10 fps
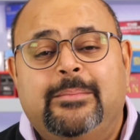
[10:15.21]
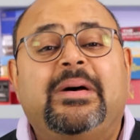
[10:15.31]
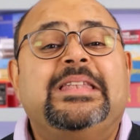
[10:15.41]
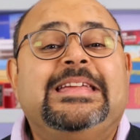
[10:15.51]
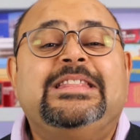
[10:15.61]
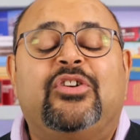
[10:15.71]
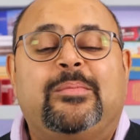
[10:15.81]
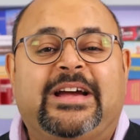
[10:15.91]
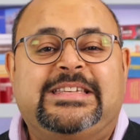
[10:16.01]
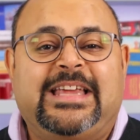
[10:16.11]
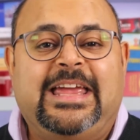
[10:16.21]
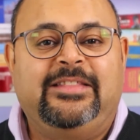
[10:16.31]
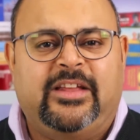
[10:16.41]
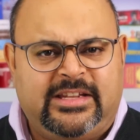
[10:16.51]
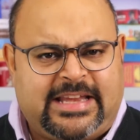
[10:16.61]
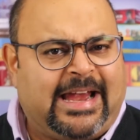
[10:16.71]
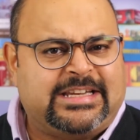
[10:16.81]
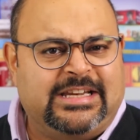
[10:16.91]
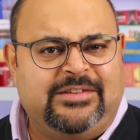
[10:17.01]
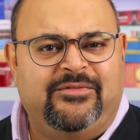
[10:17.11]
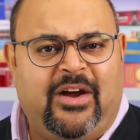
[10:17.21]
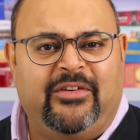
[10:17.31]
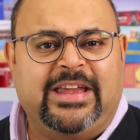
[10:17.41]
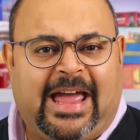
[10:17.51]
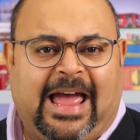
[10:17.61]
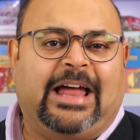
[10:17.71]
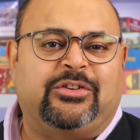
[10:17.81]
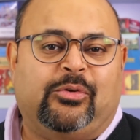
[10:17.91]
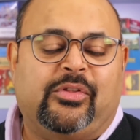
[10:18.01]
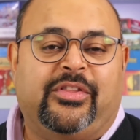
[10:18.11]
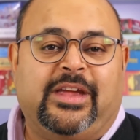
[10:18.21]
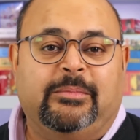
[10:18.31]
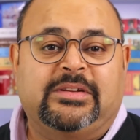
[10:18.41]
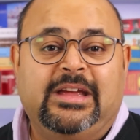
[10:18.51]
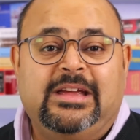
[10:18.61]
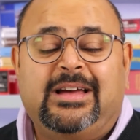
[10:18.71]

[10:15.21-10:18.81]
but neither am I saying that it's actually very adult themed.